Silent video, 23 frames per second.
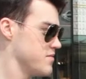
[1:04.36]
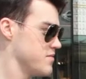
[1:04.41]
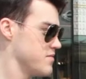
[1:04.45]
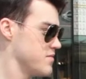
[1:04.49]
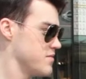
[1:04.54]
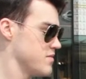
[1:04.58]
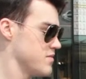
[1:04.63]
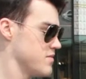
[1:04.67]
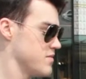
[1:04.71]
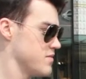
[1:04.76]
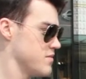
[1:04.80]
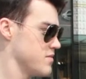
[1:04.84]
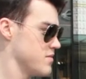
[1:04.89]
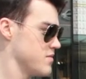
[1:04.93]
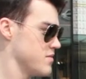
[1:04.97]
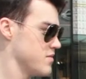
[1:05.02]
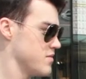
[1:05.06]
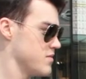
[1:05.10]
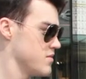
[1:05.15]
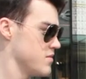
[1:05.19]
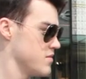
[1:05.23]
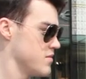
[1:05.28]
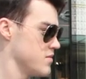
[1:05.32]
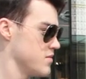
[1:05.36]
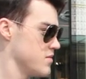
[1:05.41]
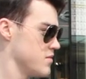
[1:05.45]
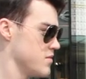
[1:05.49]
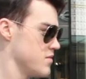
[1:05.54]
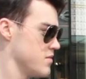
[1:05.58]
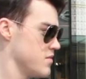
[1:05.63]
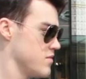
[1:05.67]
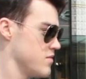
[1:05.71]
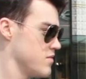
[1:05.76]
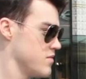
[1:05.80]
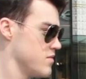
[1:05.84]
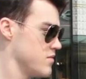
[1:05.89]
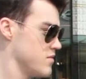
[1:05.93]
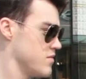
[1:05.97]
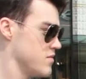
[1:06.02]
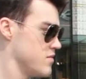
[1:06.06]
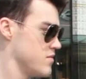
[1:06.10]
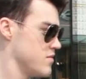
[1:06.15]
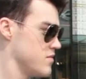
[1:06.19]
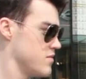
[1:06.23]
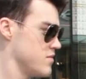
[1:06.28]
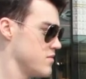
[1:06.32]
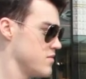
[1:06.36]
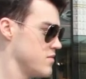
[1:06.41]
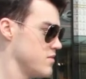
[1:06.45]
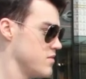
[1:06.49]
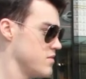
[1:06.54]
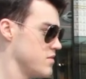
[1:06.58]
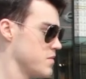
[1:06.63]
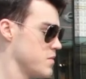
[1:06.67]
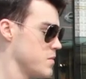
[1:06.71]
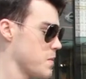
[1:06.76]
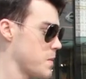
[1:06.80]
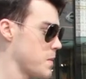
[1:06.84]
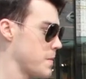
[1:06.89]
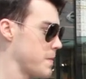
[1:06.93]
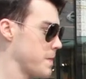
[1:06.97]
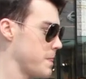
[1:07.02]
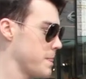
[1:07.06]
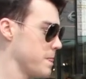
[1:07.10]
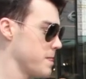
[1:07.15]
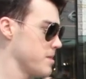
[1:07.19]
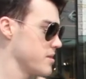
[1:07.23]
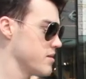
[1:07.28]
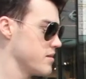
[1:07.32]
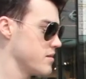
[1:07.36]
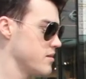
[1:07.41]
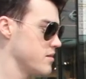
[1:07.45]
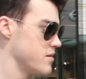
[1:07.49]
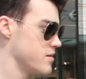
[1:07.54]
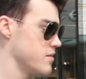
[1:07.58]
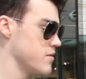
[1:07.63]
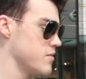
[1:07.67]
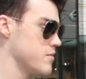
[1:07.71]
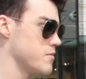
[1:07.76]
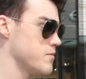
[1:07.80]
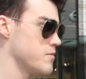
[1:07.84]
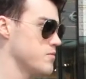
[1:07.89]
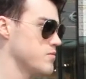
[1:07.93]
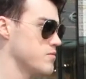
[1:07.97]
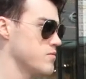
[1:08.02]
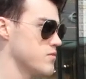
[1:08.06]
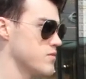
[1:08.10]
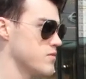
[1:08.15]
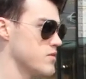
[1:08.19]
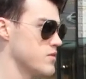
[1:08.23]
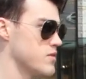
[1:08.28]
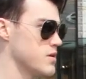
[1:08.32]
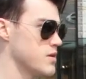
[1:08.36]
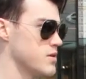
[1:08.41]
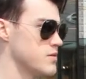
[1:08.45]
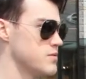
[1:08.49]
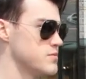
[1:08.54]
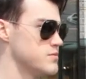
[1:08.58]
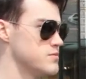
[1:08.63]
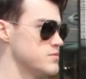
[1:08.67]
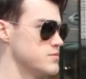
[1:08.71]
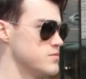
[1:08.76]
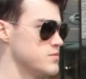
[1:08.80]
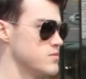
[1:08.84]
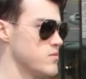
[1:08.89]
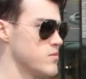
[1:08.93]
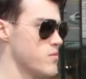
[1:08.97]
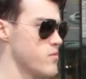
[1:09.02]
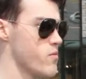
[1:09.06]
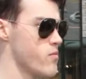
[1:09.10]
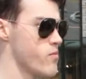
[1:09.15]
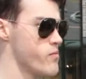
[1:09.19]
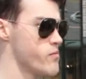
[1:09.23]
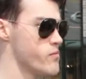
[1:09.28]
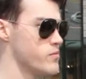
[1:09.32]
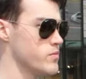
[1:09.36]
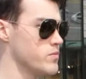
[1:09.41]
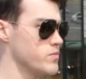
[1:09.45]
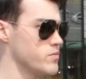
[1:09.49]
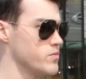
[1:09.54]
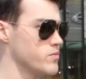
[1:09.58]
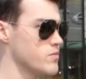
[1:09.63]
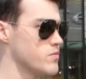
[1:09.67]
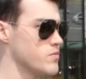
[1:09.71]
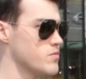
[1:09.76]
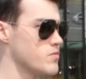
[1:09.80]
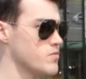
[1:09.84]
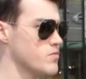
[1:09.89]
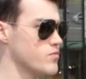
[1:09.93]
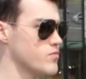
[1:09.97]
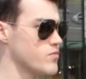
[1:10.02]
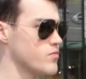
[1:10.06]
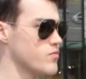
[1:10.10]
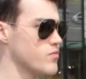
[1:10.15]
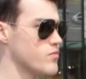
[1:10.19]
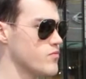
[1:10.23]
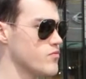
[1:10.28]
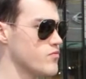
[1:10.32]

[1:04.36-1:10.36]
[no speech]